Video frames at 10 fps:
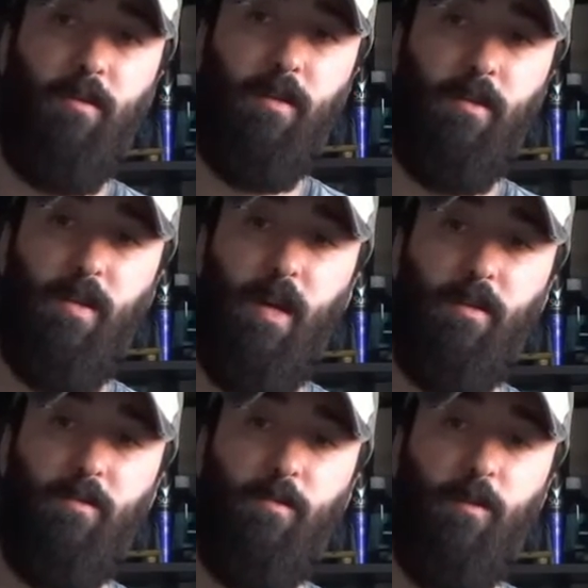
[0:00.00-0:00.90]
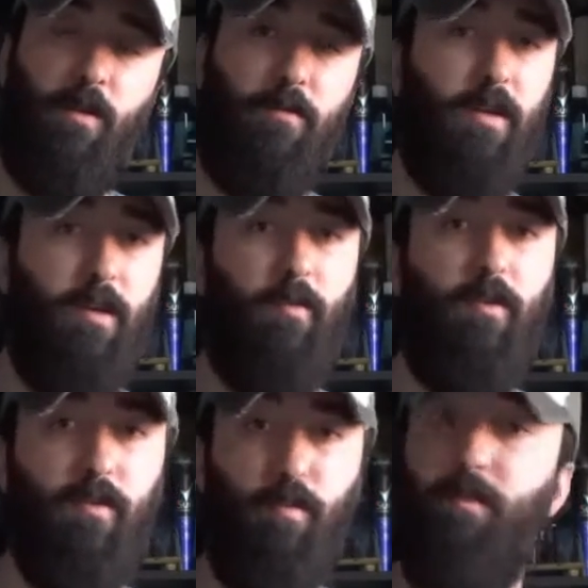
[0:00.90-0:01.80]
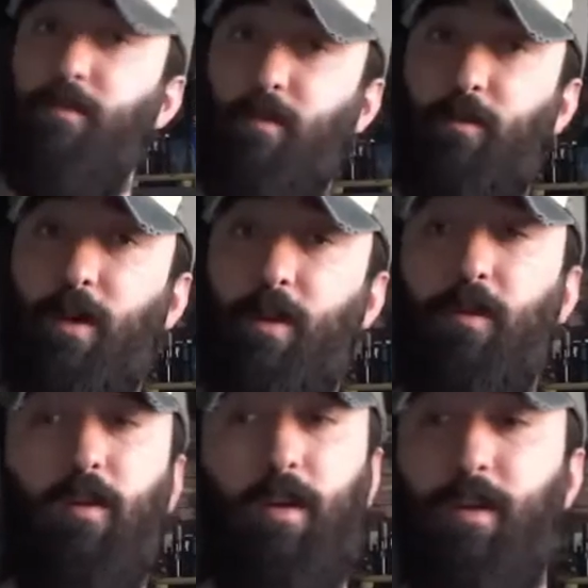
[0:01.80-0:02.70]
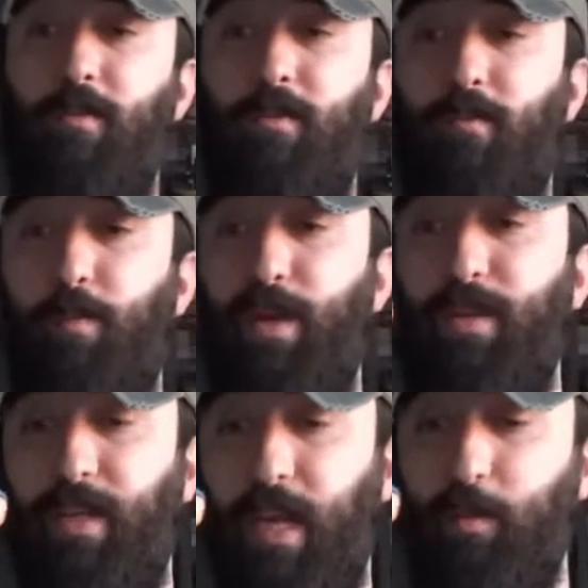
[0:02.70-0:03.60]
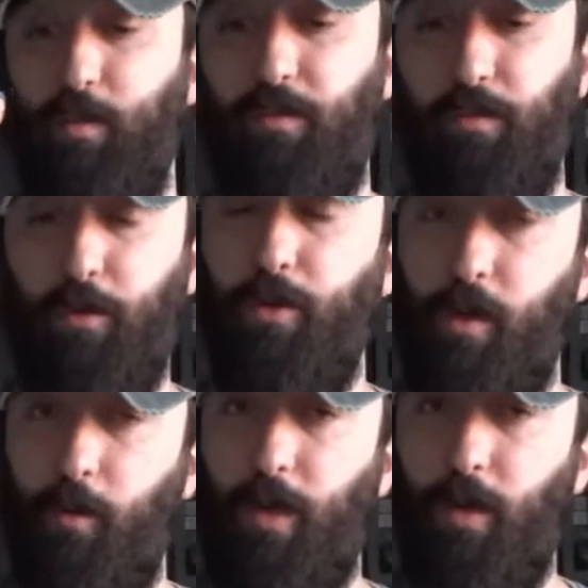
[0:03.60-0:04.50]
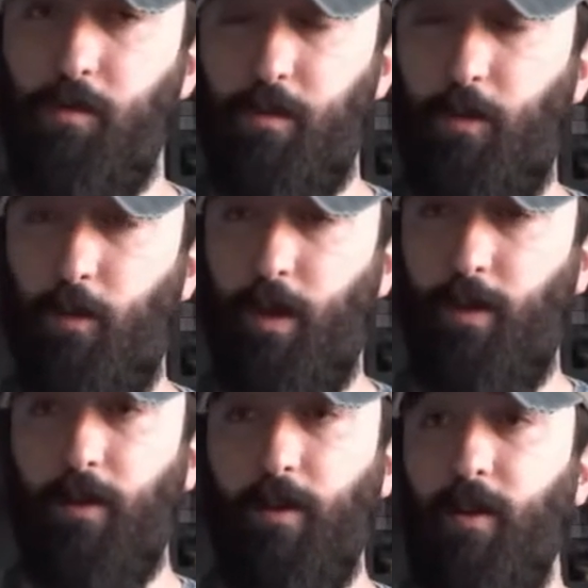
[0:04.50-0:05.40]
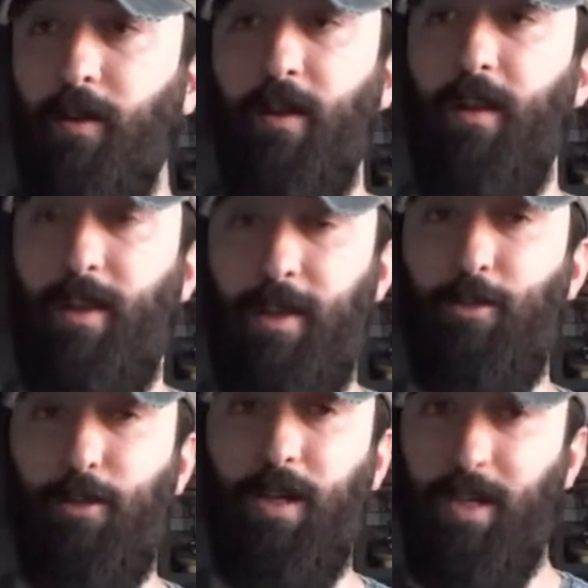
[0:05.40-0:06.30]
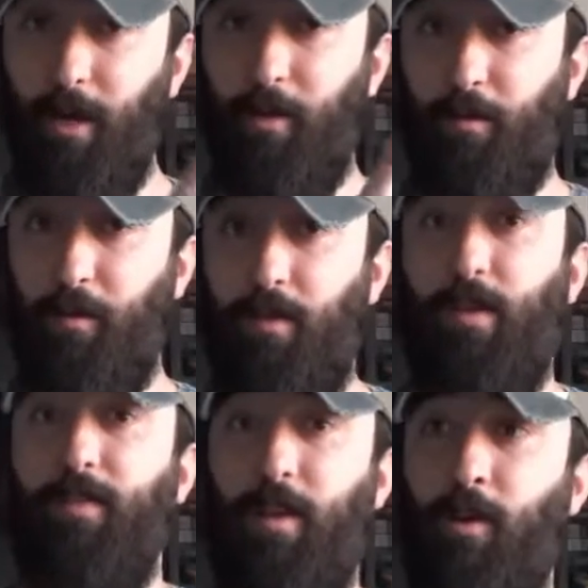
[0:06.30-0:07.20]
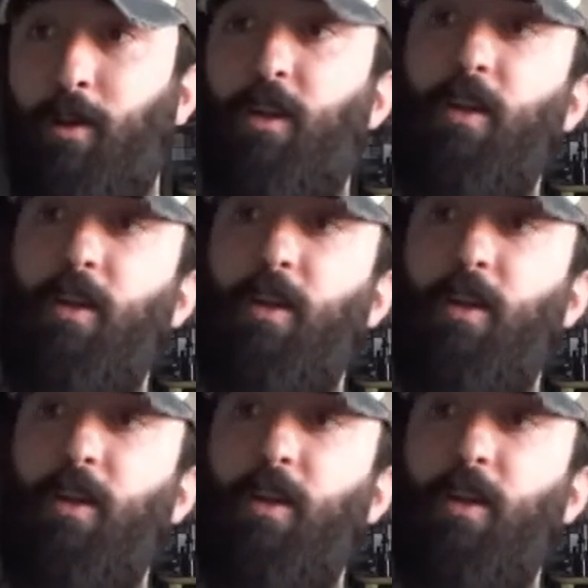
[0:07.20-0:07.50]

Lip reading: and cuts all over him, where he's been through quite a lot, and as you've played the games before, you know he goes through quite a lot. Literally, he goes through things a lot.